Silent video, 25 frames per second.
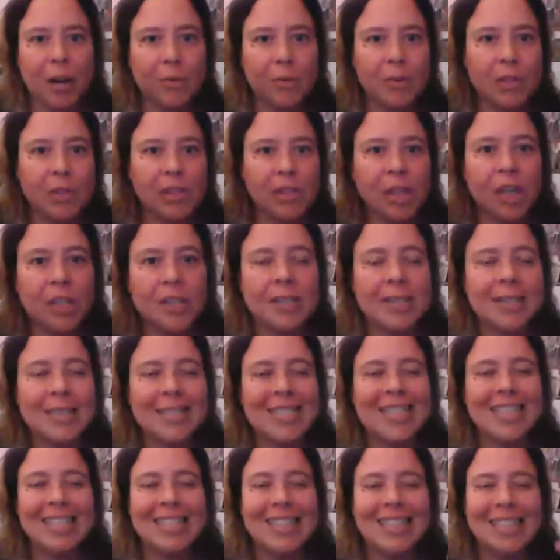I was
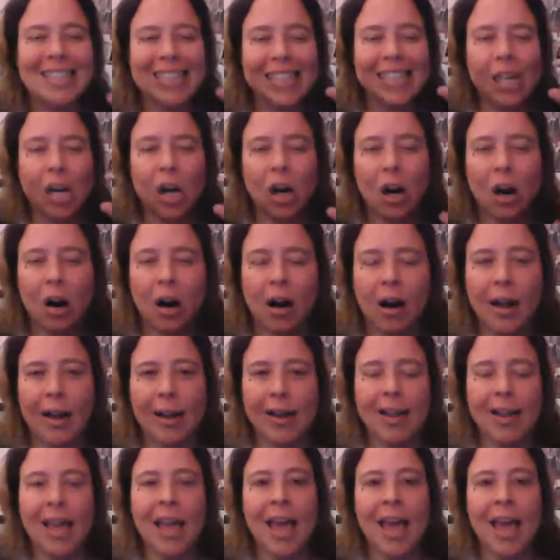constantly on.